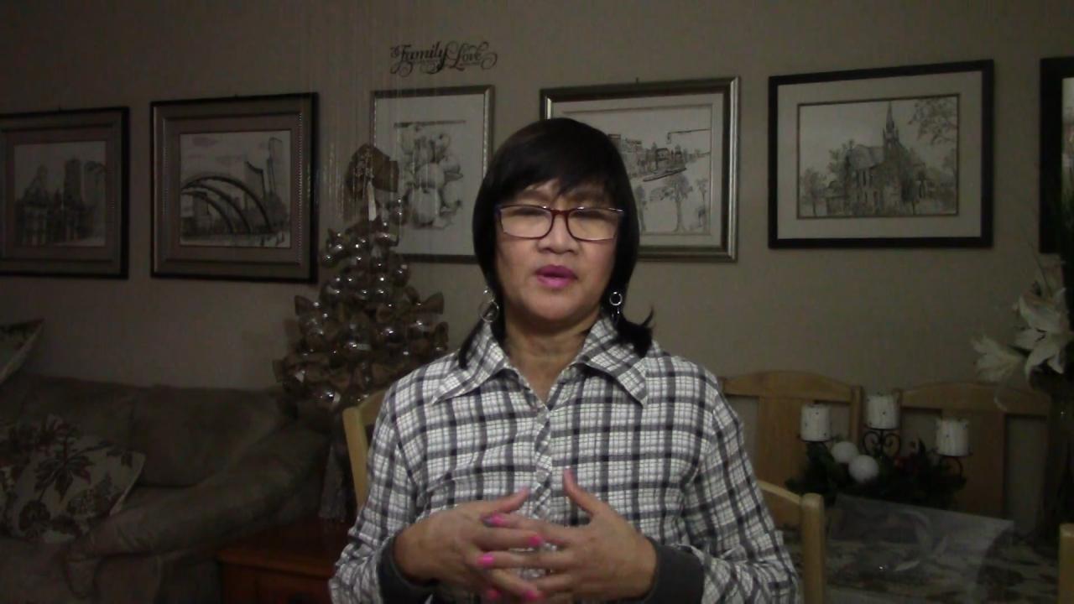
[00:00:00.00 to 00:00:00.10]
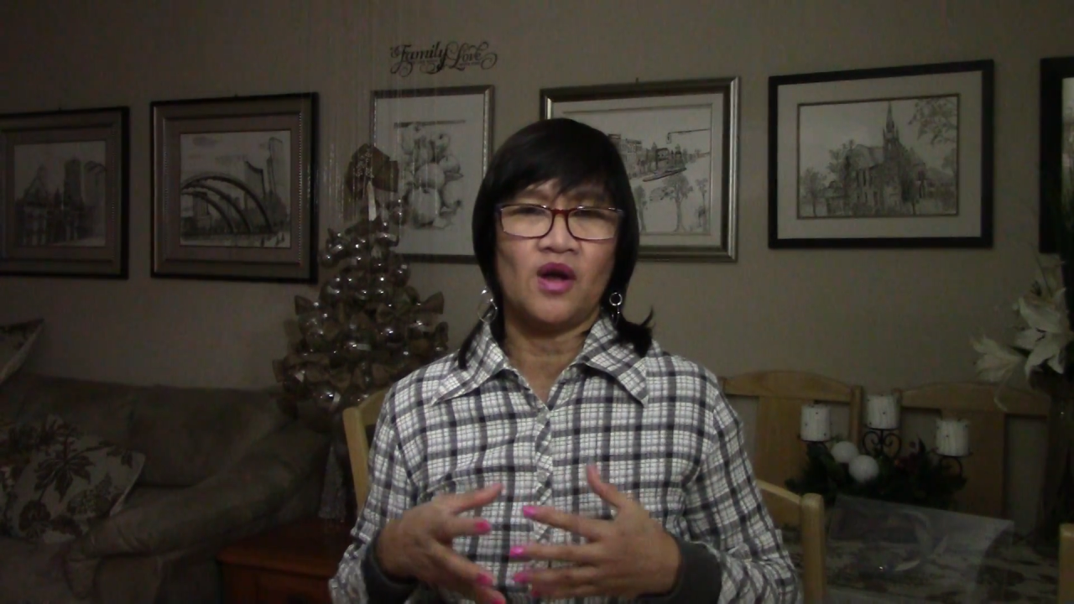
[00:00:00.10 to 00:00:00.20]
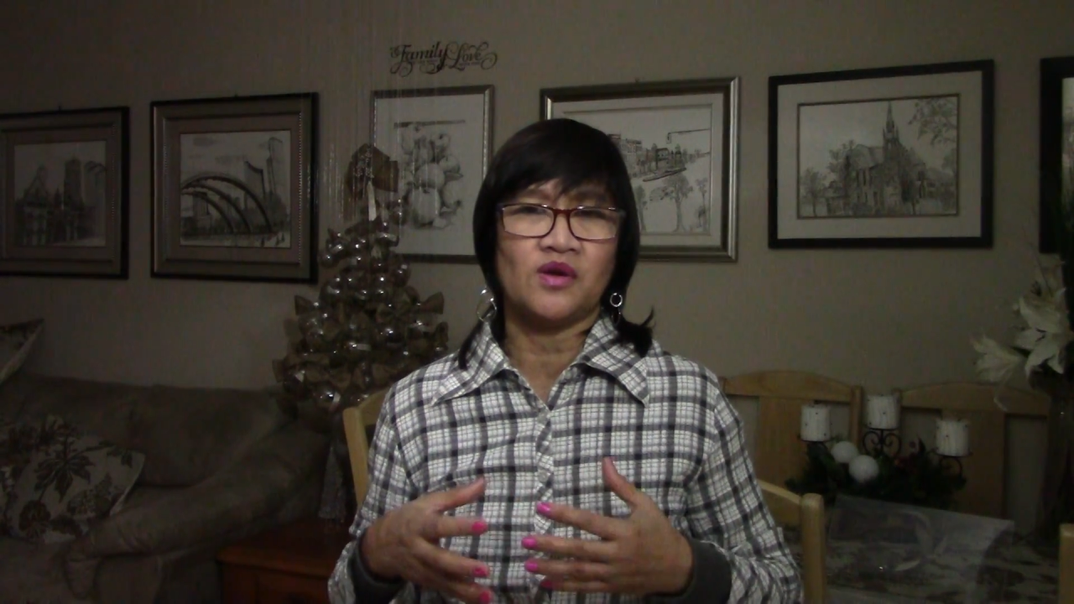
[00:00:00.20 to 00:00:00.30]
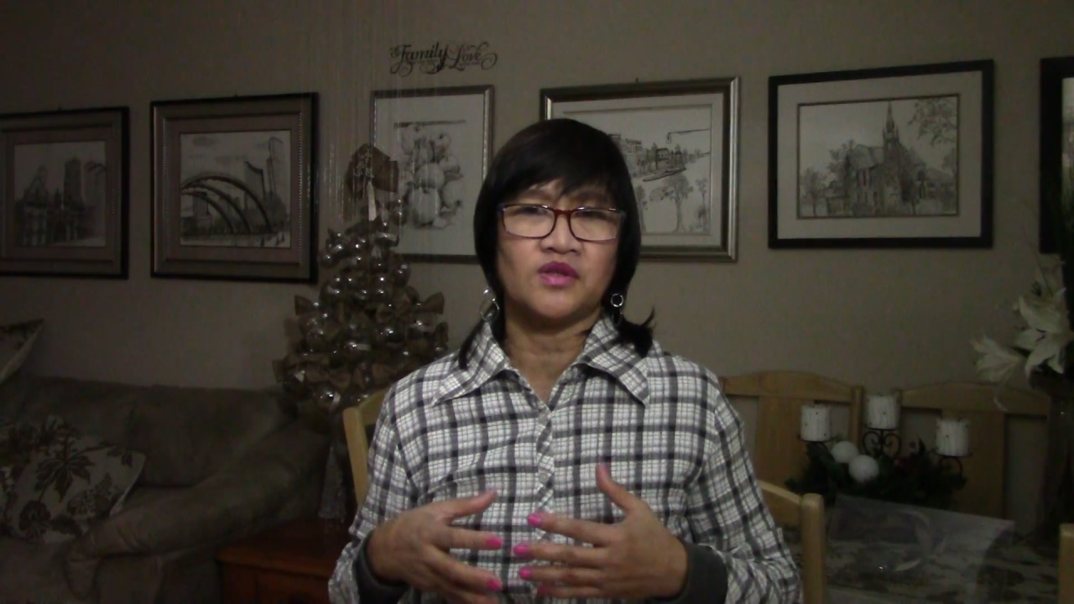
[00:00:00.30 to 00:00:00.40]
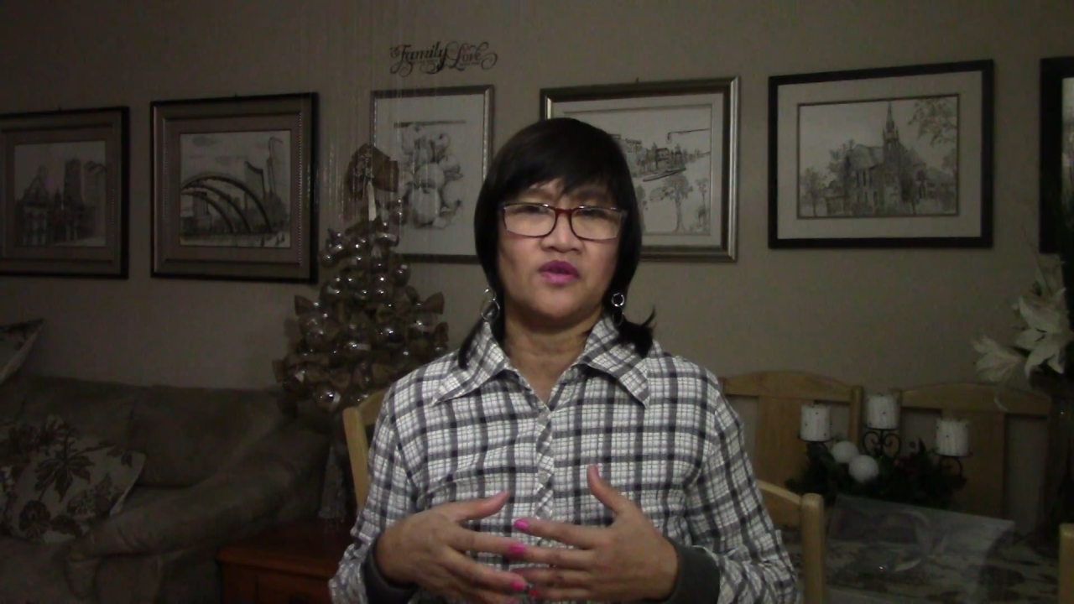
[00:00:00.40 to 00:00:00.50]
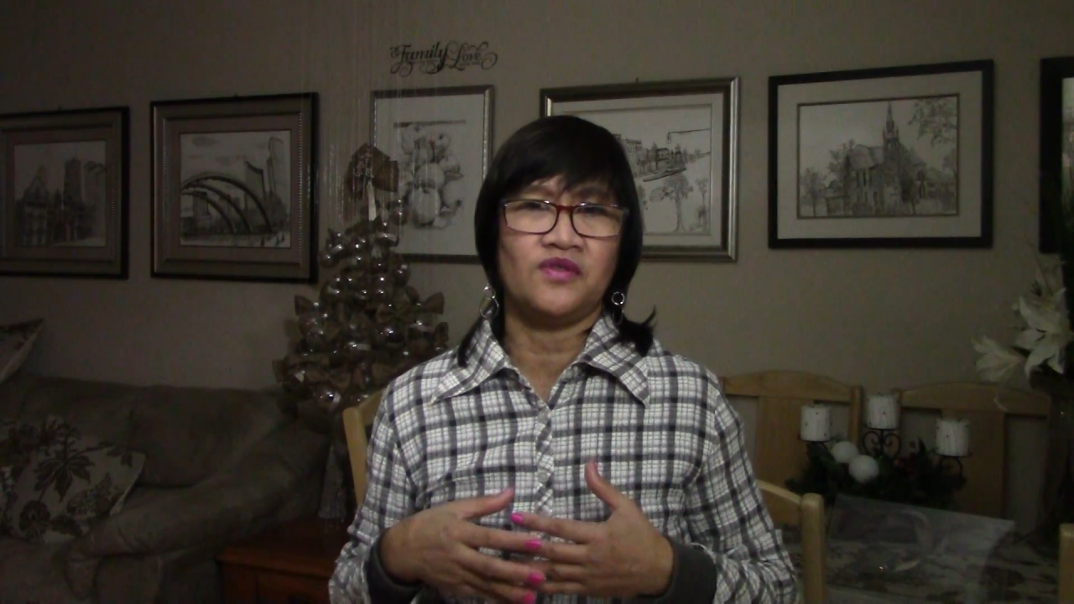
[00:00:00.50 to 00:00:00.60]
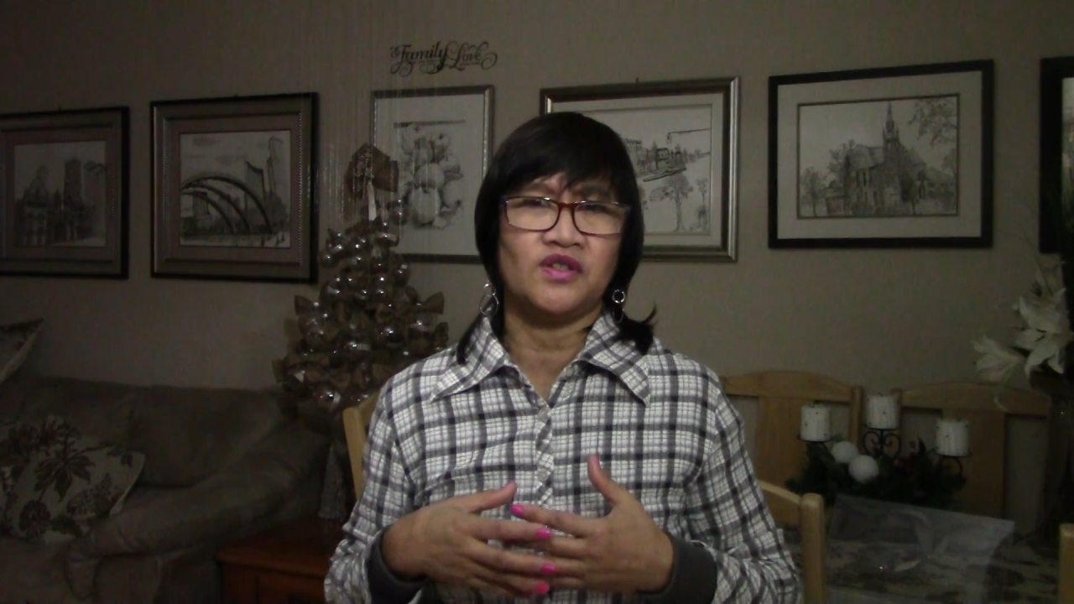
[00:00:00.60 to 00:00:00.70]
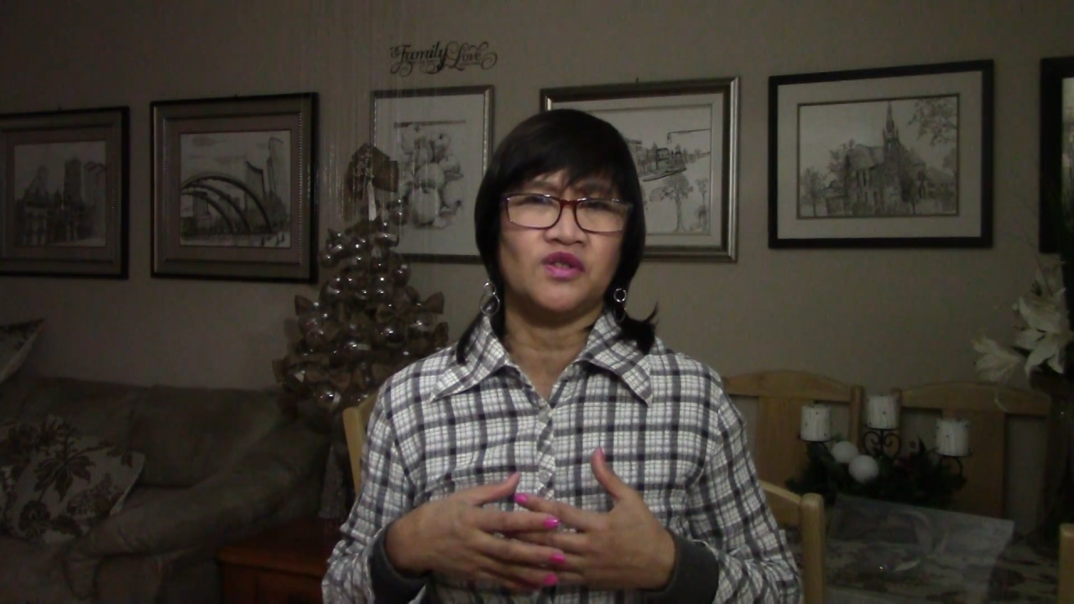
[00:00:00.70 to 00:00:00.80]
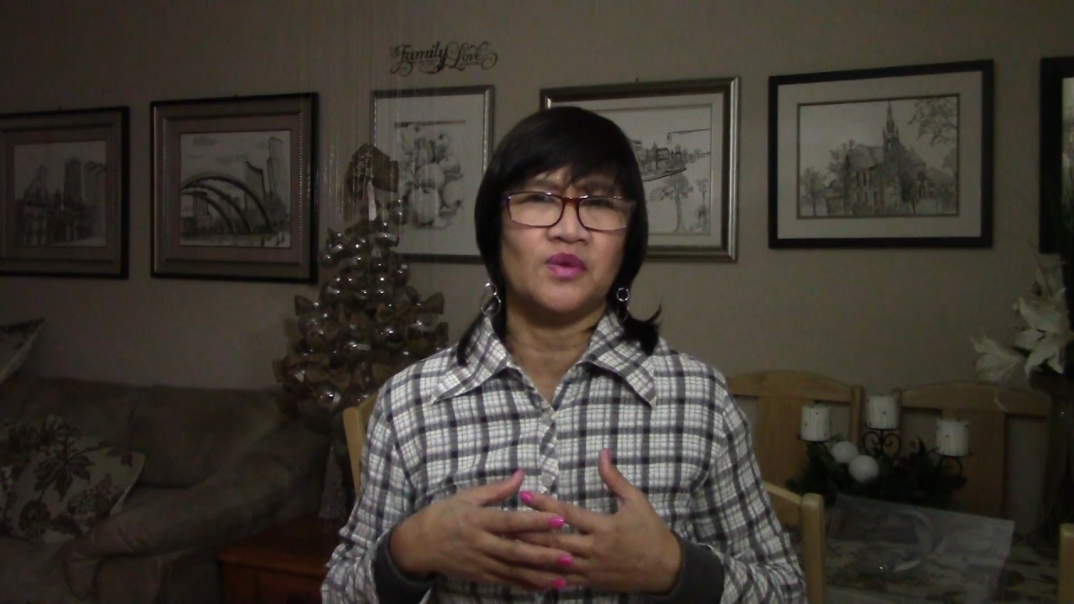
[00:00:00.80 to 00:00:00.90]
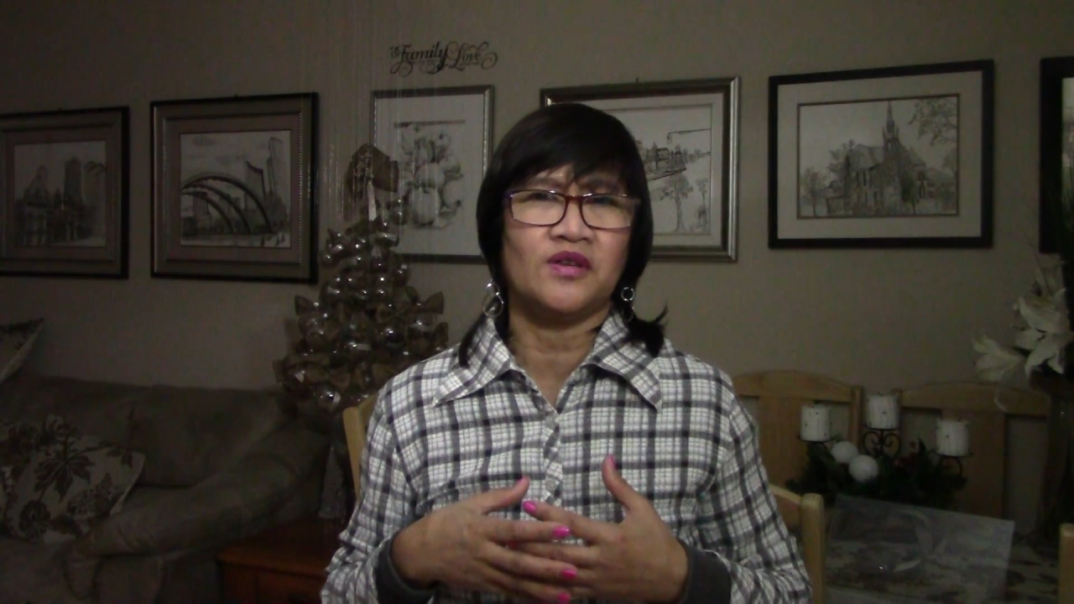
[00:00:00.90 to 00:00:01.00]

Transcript: But also, if you do